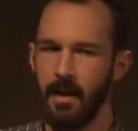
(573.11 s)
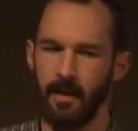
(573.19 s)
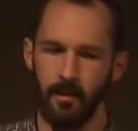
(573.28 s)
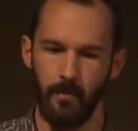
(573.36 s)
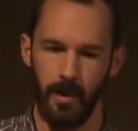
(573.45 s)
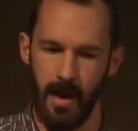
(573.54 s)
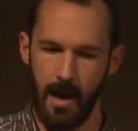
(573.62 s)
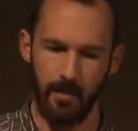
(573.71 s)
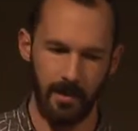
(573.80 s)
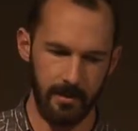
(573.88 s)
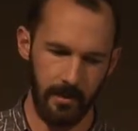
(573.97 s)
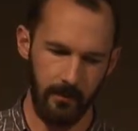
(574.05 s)
And then what
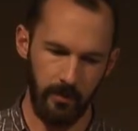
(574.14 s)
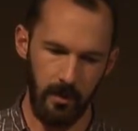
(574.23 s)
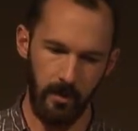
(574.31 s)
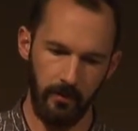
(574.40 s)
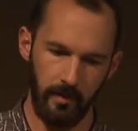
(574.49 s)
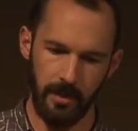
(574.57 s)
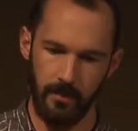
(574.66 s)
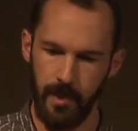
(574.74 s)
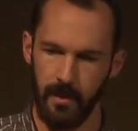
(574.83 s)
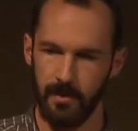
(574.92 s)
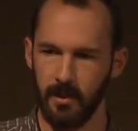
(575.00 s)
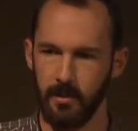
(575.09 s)
happens if Nova
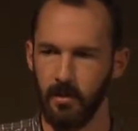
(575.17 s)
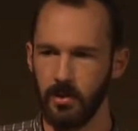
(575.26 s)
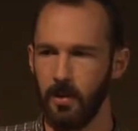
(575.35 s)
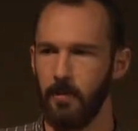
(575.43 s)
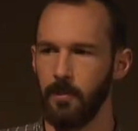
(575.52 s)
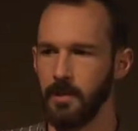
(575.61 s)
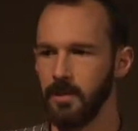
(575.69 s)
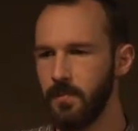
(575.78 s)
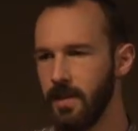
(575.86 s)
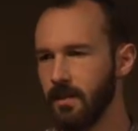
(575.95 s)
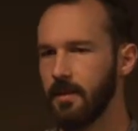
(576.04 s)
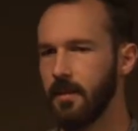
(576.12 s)
depends on those properties
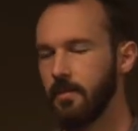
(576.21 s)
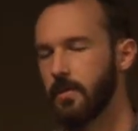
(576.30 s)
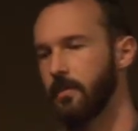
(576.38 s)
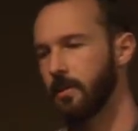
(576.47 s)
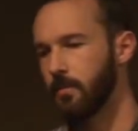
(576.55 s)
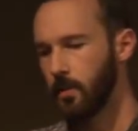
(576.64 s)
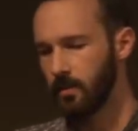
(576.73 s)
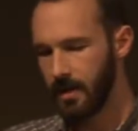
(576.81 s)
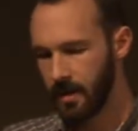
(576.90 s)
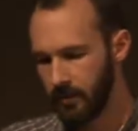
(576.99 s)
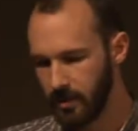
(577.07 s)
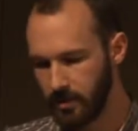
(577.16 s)
being there to be able to boot an
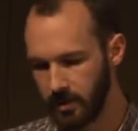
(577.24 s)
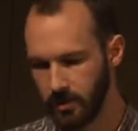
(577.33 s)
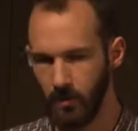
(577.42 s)
image,